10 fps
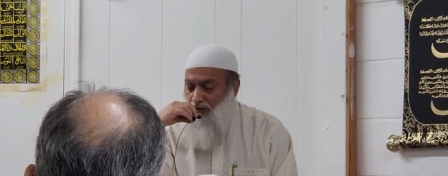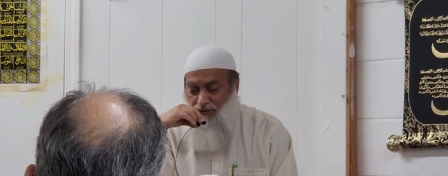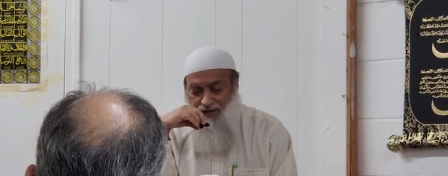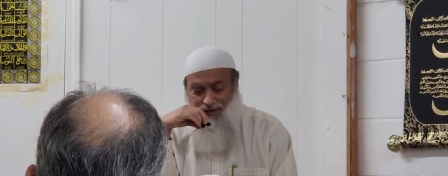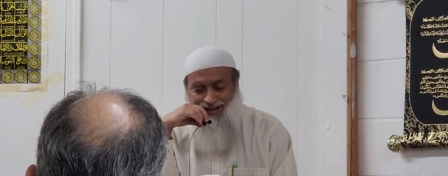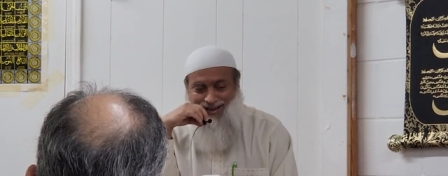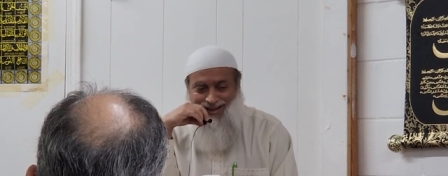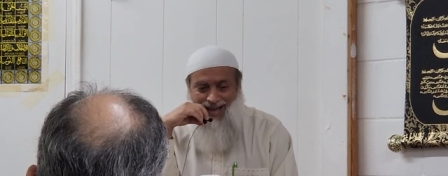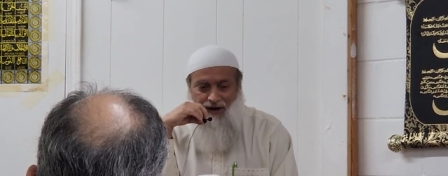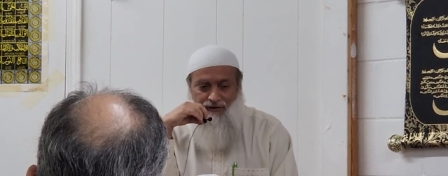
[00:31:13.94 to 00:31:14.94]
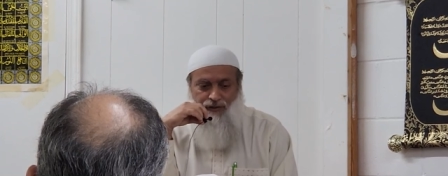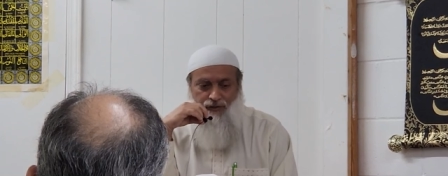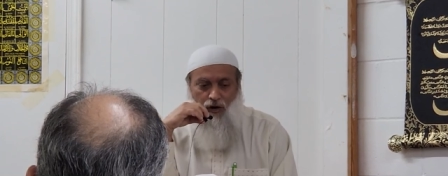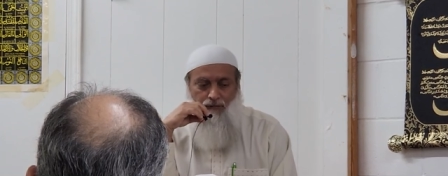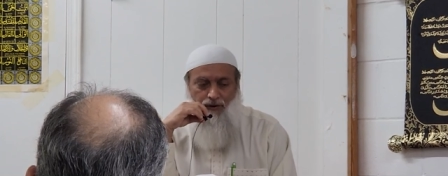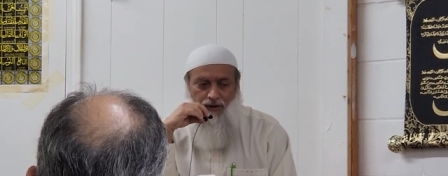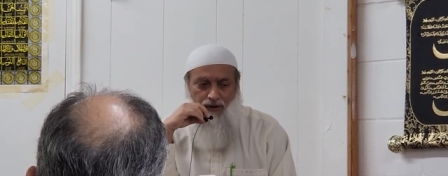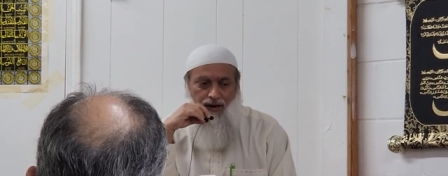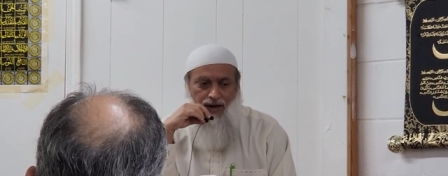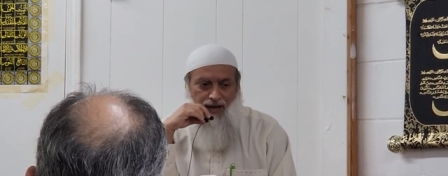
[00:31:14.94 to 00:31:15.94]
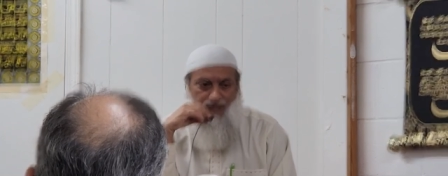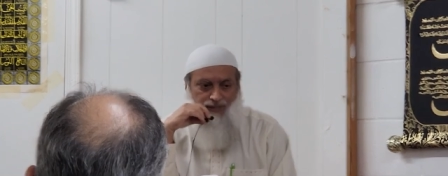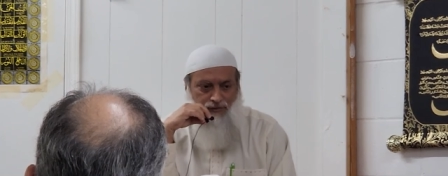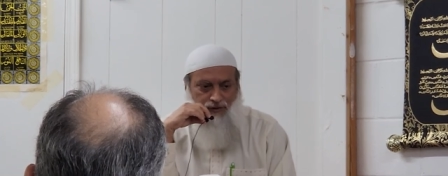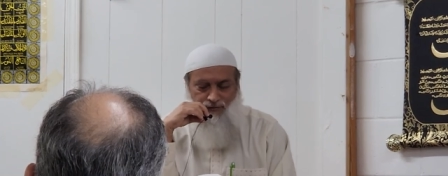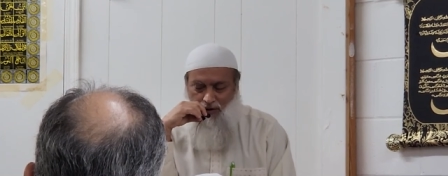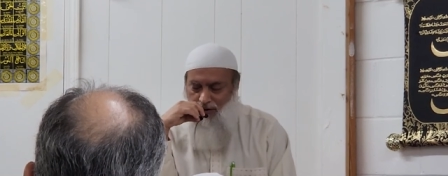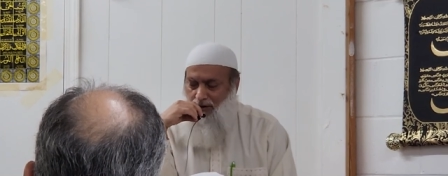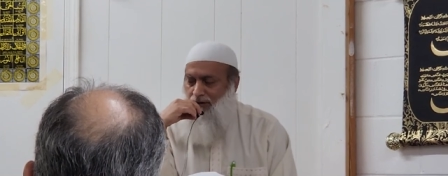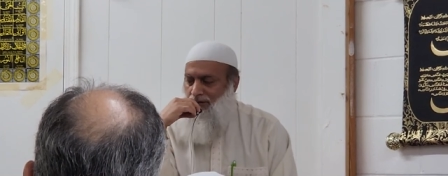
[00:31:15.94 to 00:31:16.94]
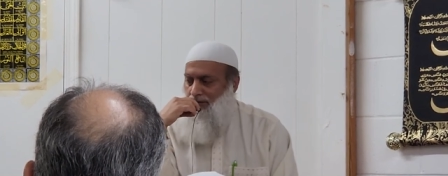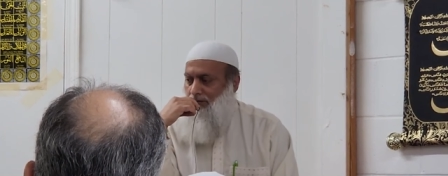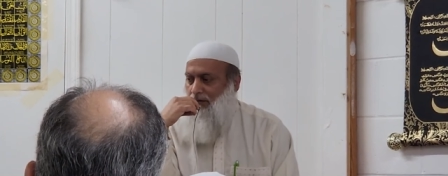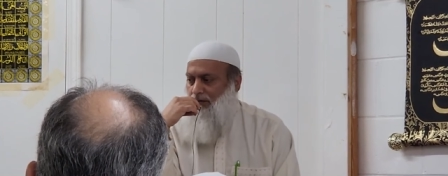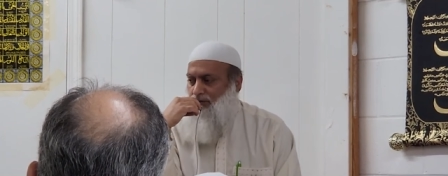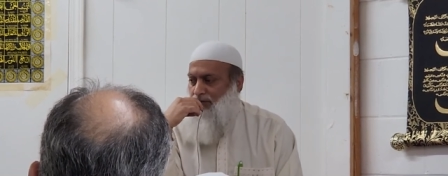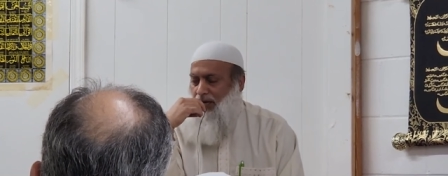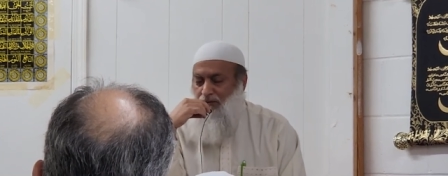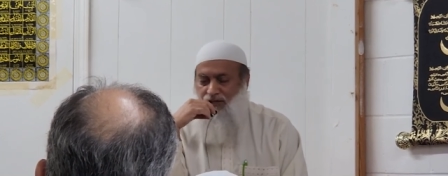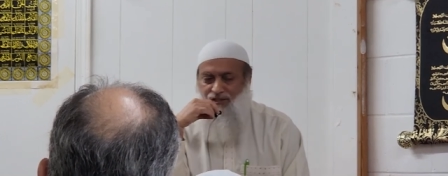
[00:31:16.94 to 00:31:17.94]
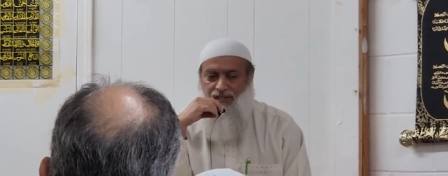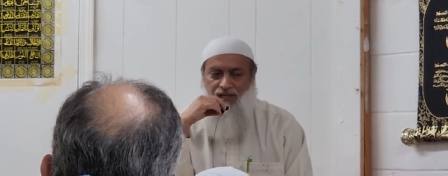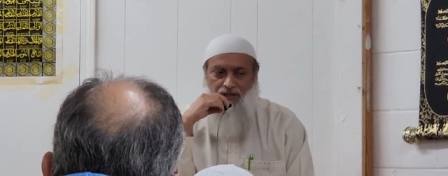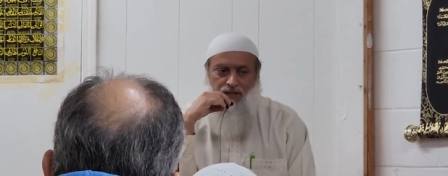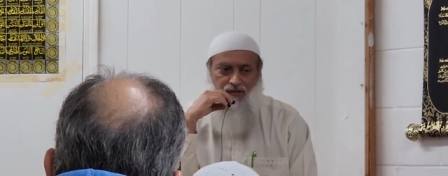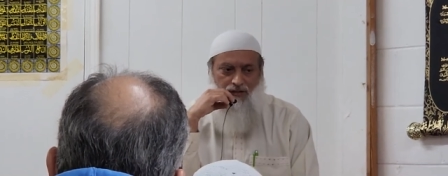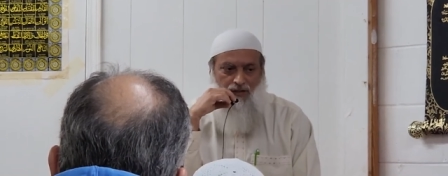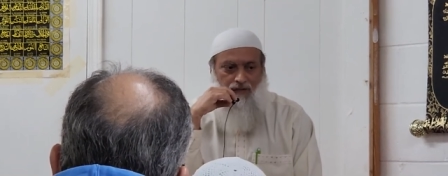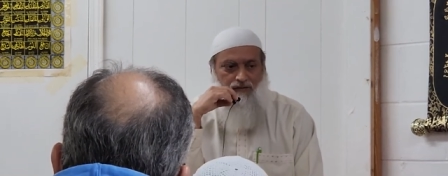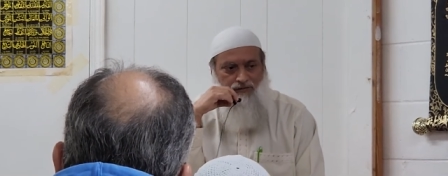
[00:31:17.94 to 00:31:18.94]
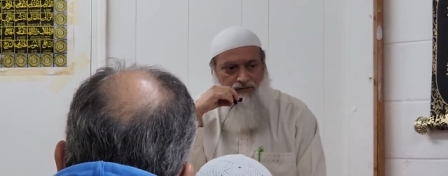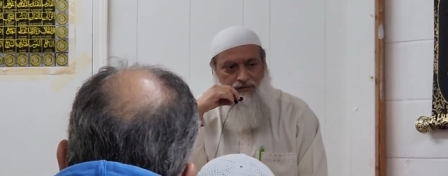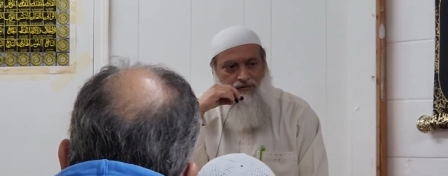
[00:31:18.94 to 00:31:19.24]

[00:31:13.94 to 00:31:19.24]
subhanahu allow us to open our eyes of the heart and to be able to see these things